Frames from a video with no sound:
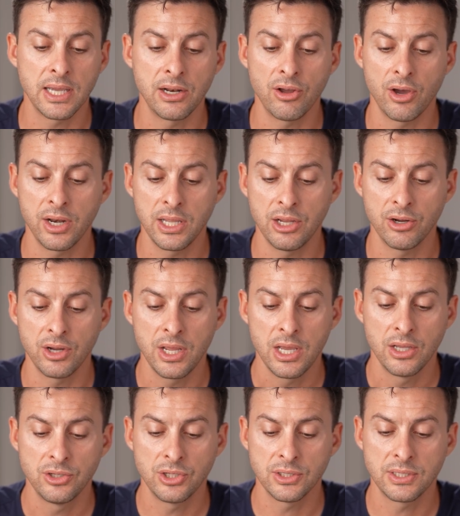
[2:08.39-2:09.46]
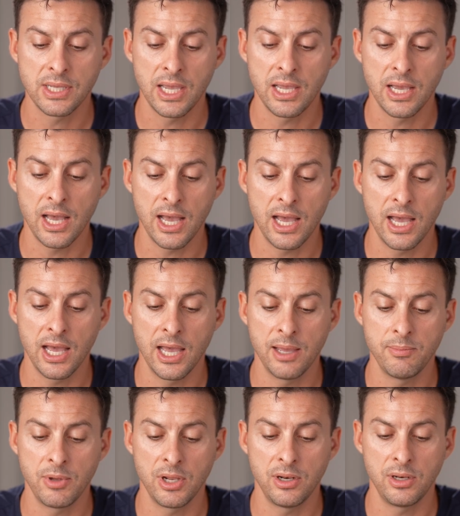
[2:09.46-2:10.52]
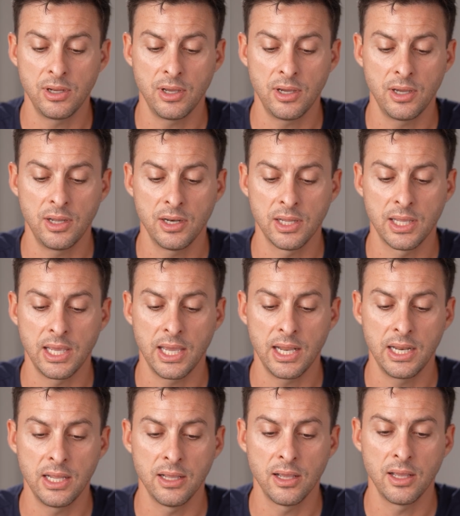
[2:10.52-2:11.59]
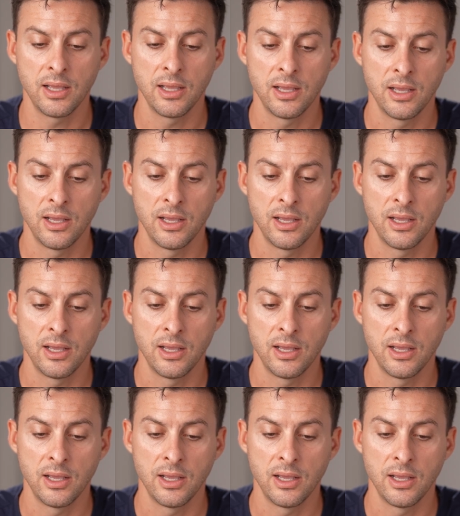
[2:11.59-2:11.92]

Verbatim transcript: And on here, just say, I'm not getting